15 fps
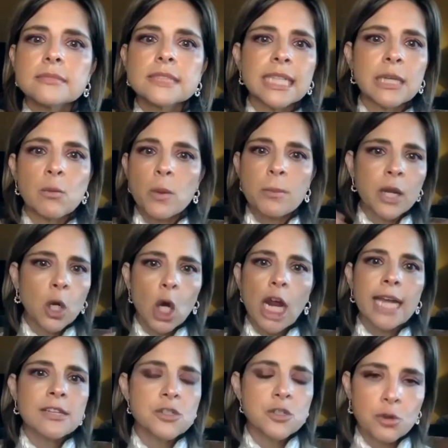seeing women
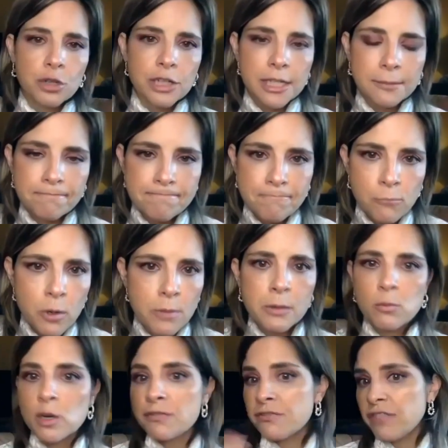cry, scream.
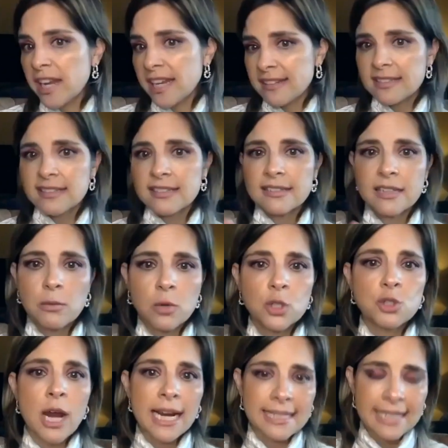Women would faint. They were
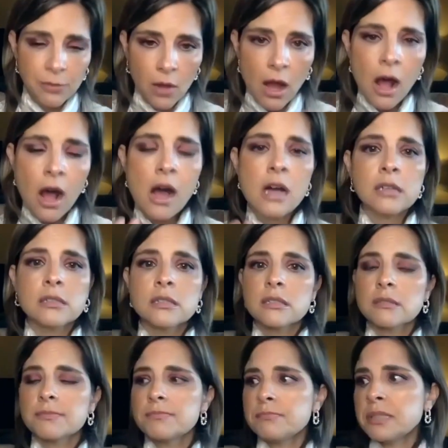dragged down the
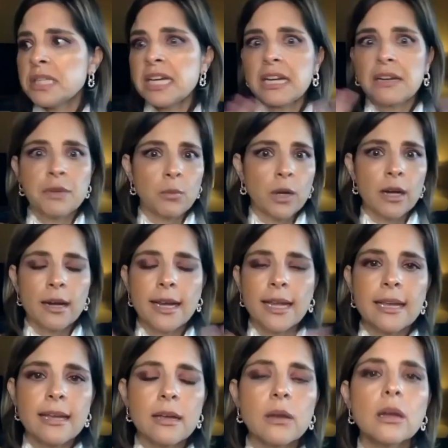halls, blood everywhere.
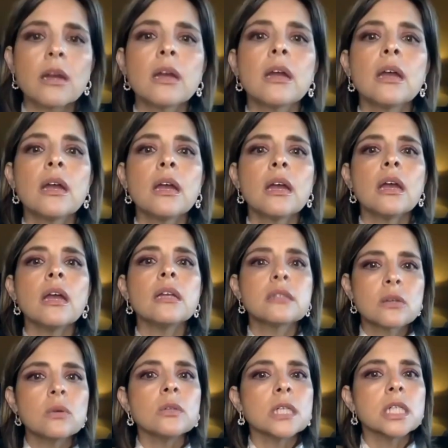
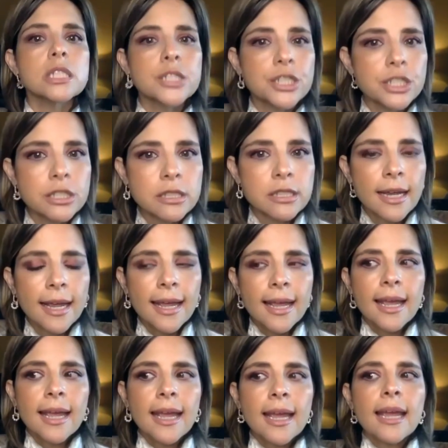It's ghoulish.
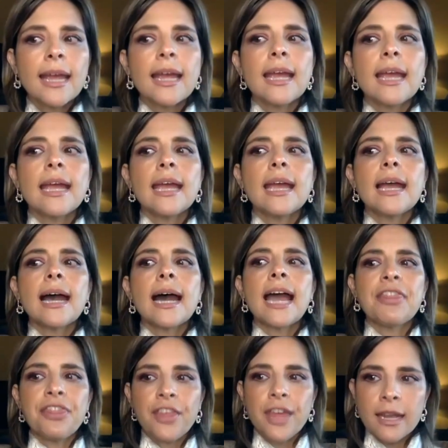
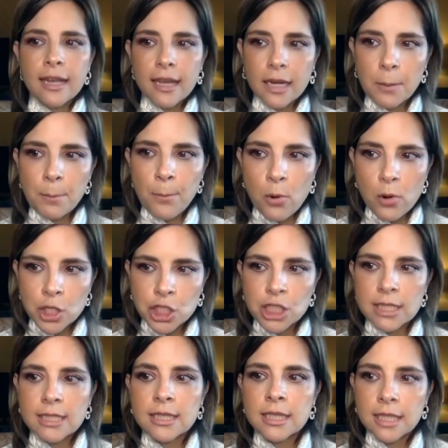I think an
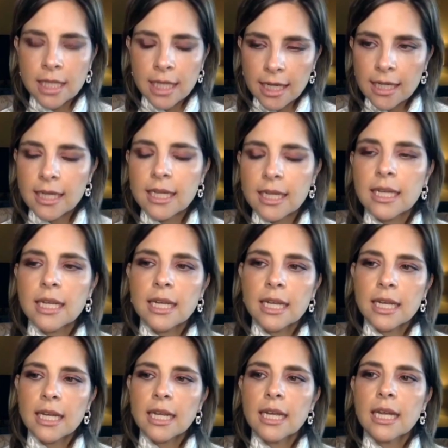abortion clinic
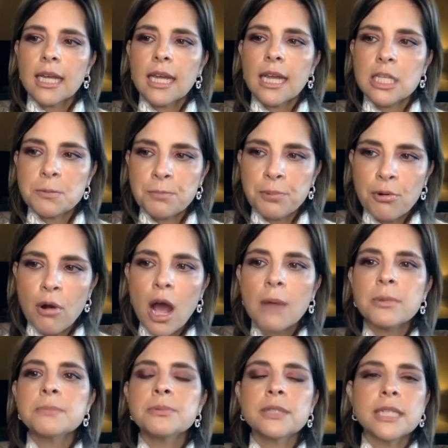is
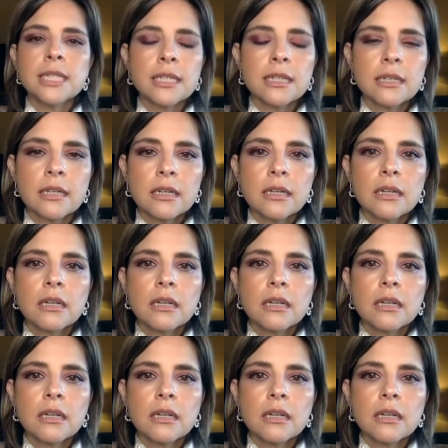probably